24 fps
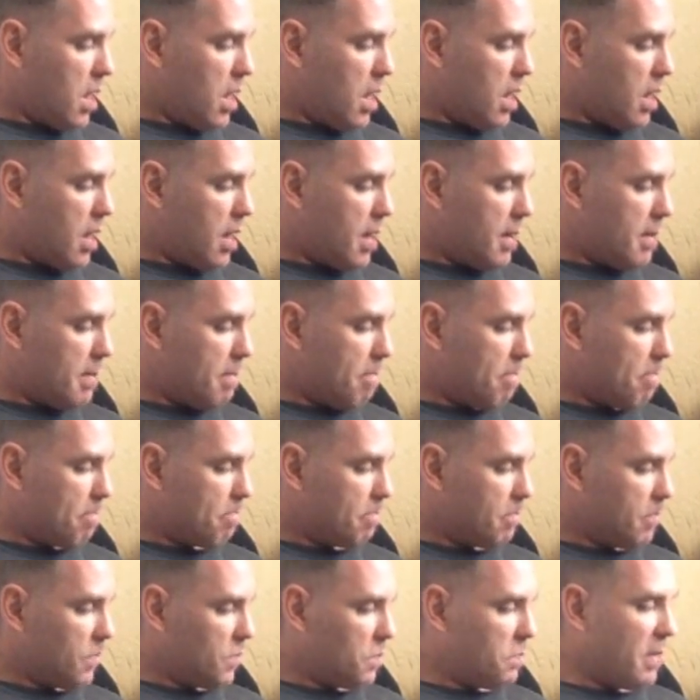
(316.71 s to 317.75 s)

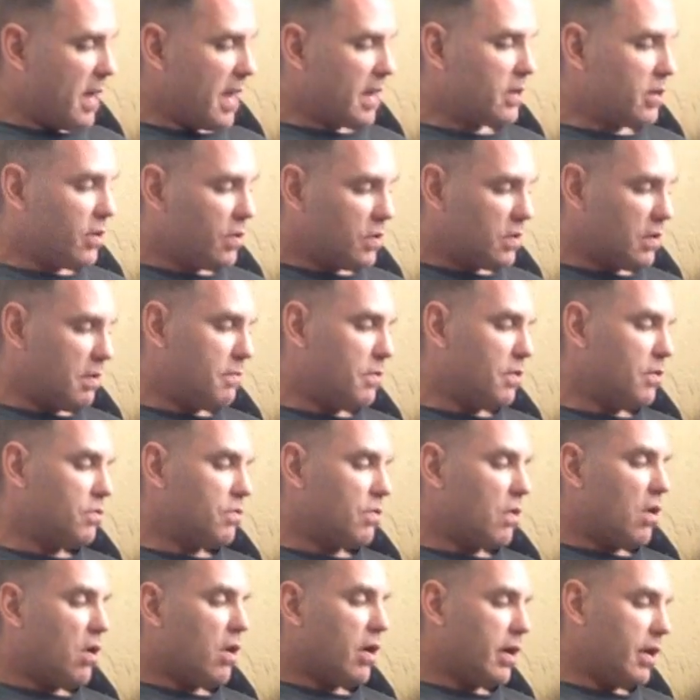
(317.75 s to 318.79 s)
So Beck knows something's
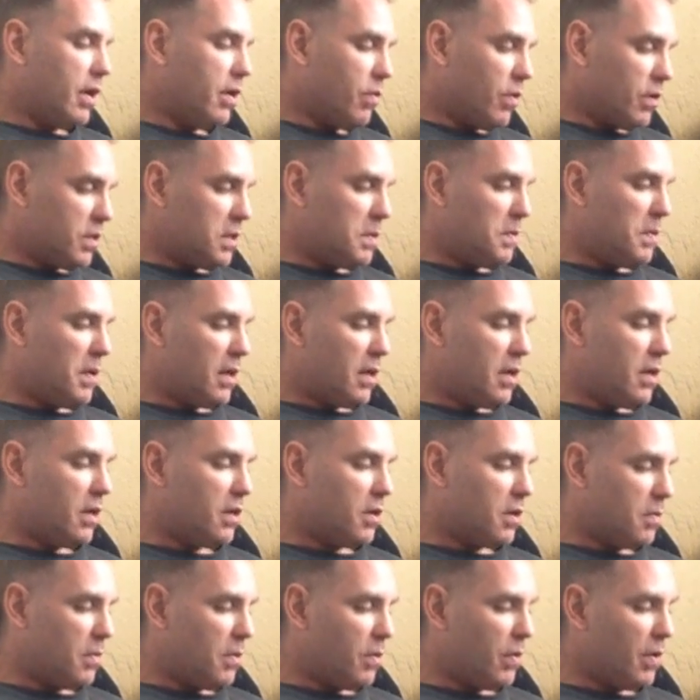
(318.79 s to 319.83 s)
wrong, and he wants to be in
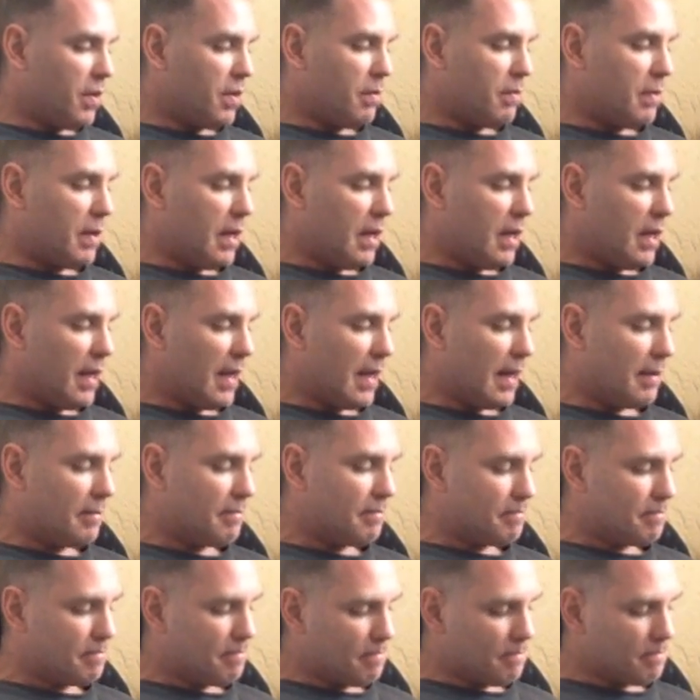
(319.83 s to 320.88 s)
here to be with him, and he can't,
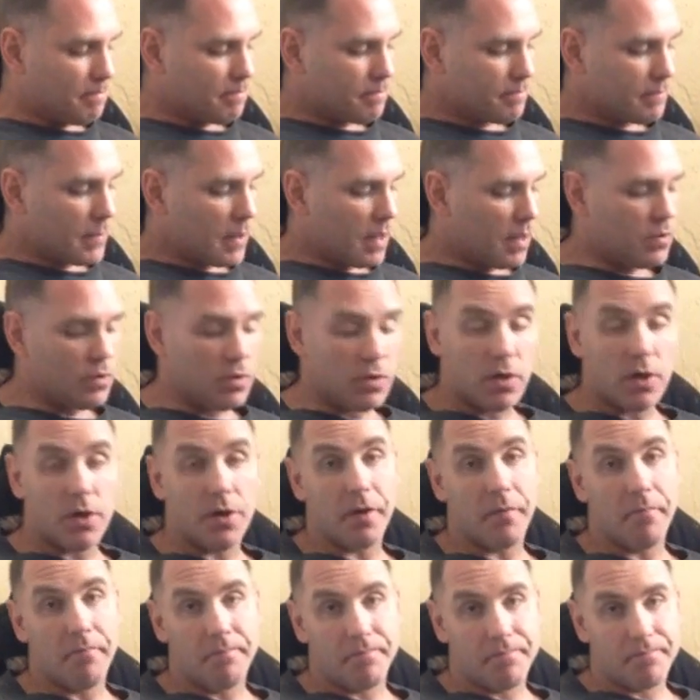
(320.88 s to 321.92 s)
because he'll hurt
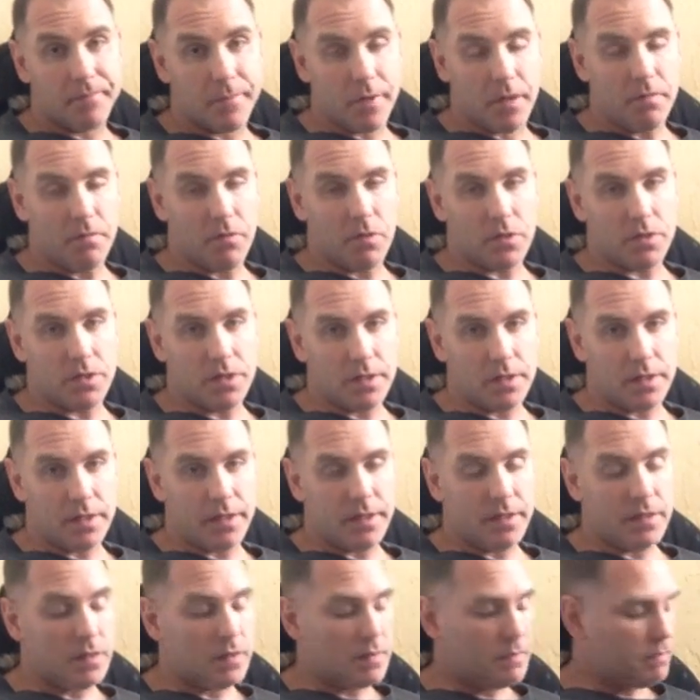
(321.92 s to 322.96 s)
him,
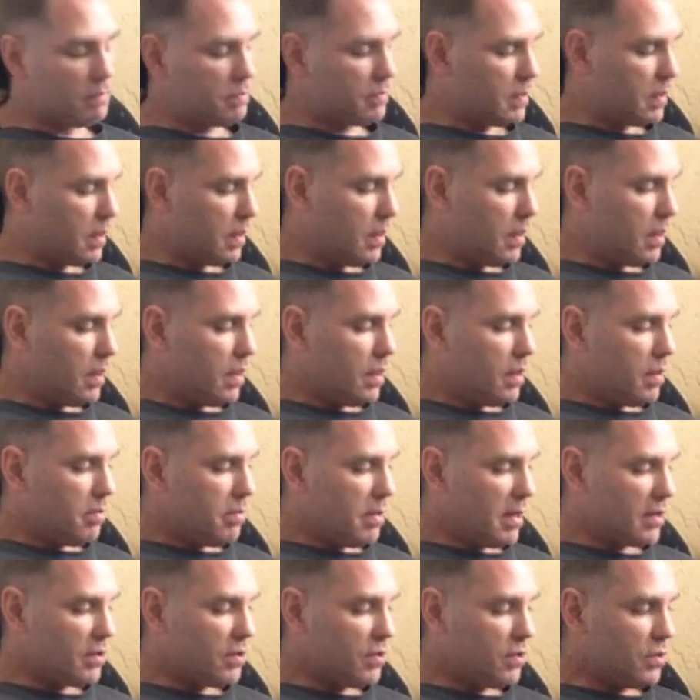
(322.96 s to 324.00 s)
unfortunately.
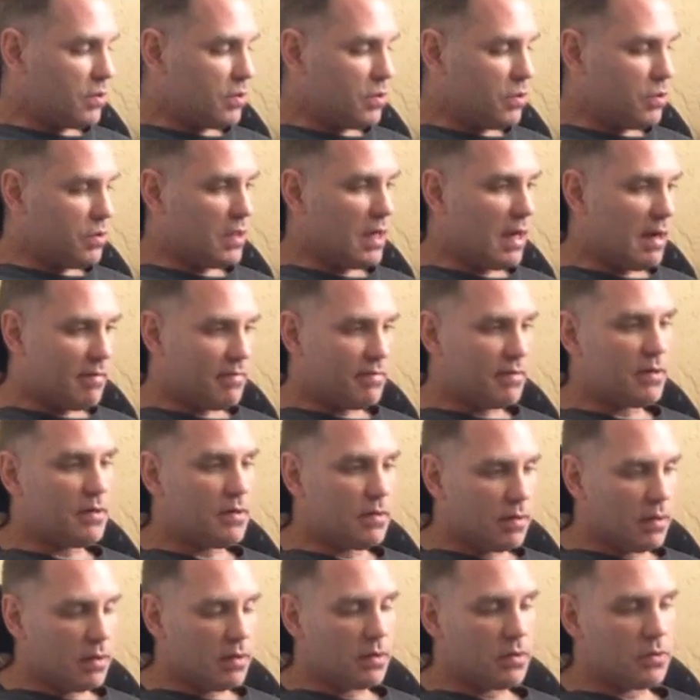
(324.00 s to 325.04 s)
Beck's just too tough
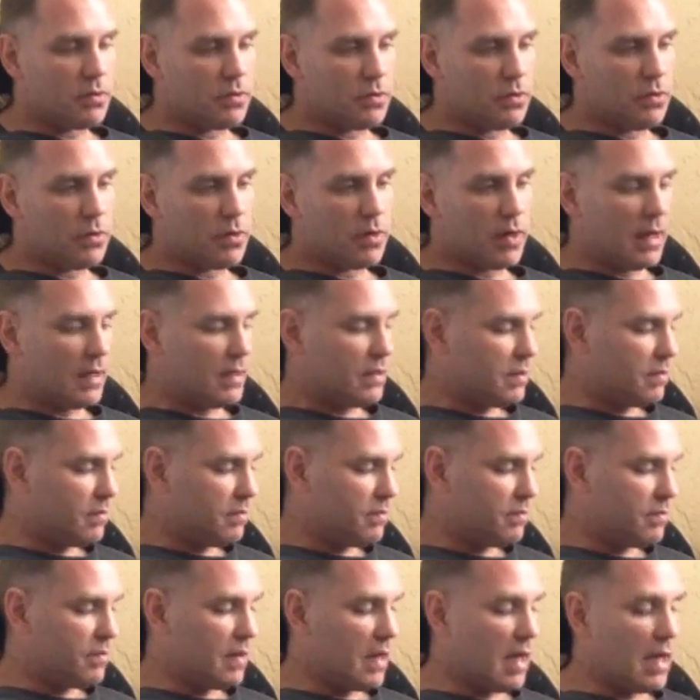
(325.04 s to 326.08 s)
and a little too aggressive,
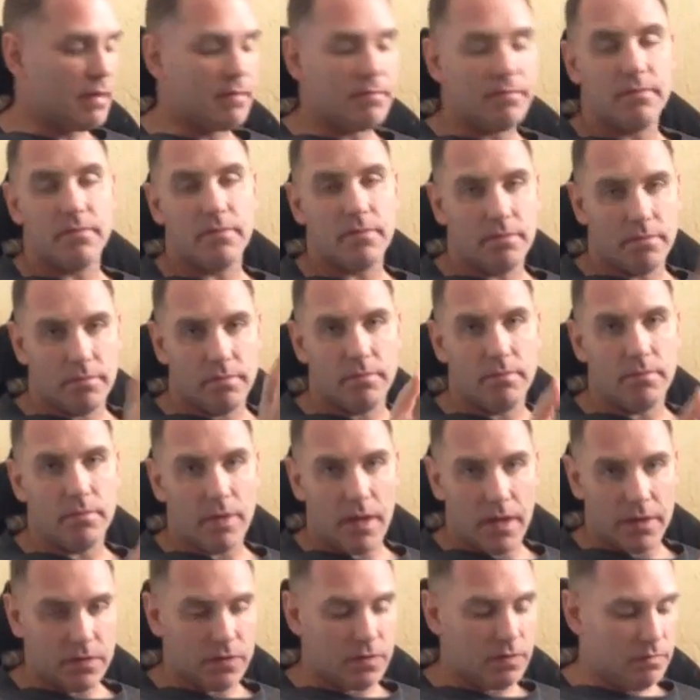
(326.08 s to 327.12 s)
not
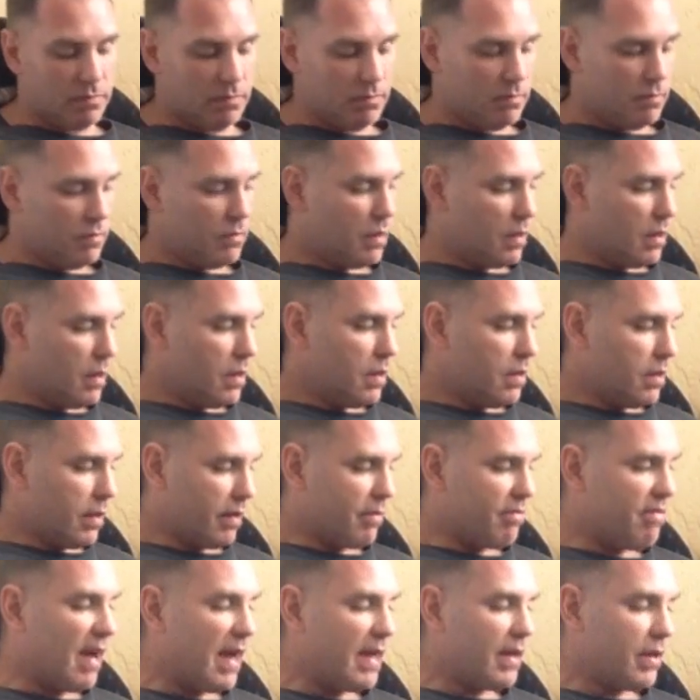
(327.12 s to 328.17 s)
as
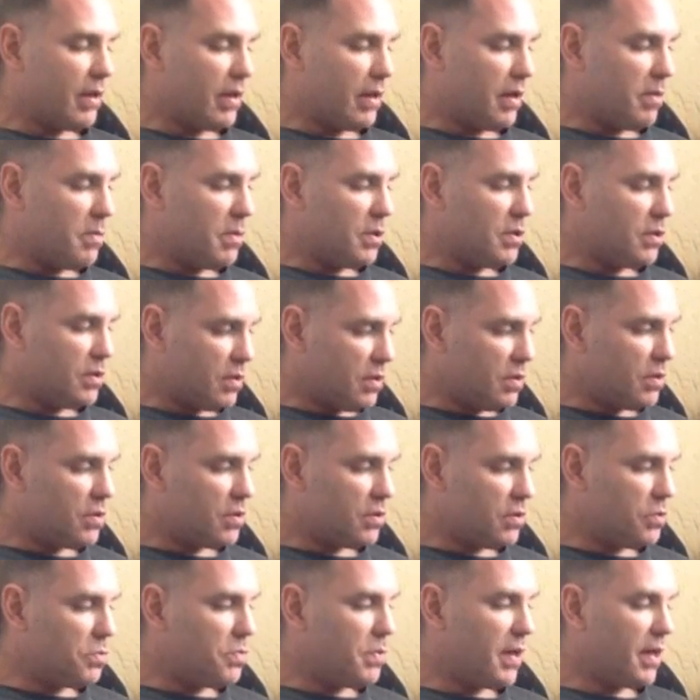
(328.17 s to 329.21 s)
violently, but he's
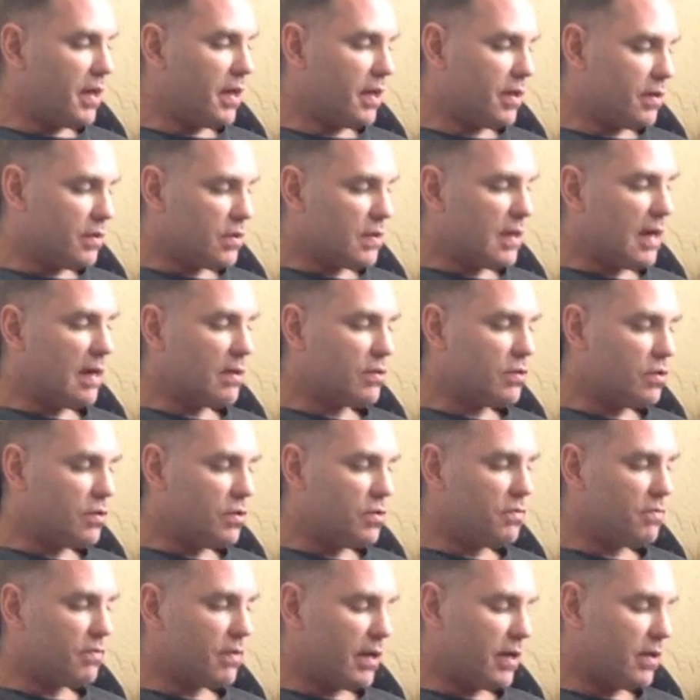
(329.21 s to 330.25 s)
just too big, and Sox is
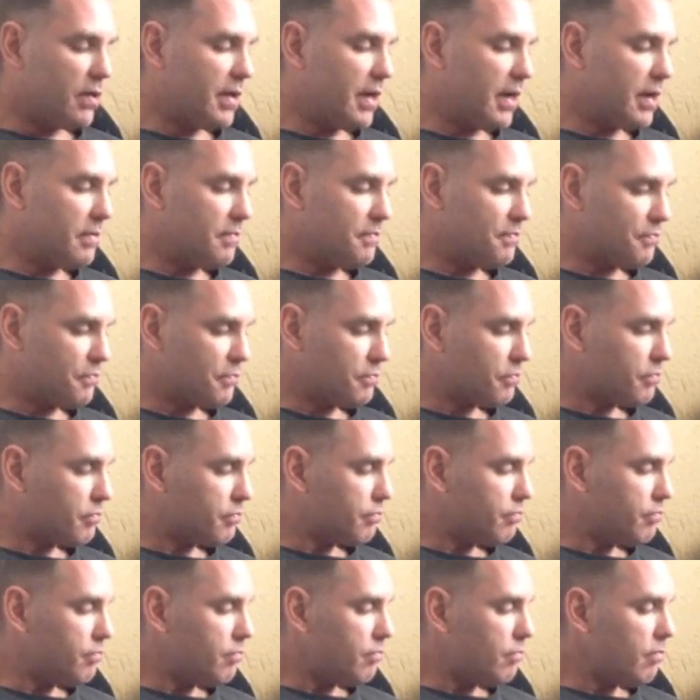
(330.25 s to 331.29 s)
too frail
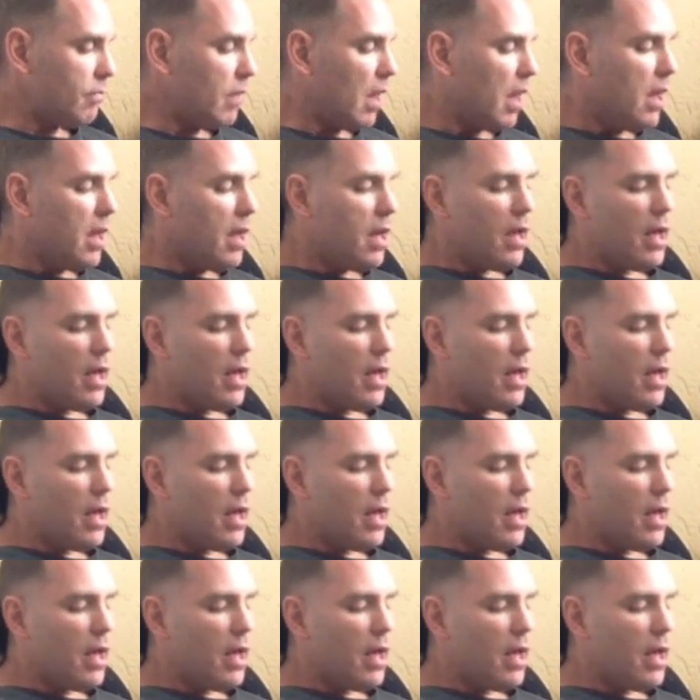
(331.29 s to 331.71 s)
now.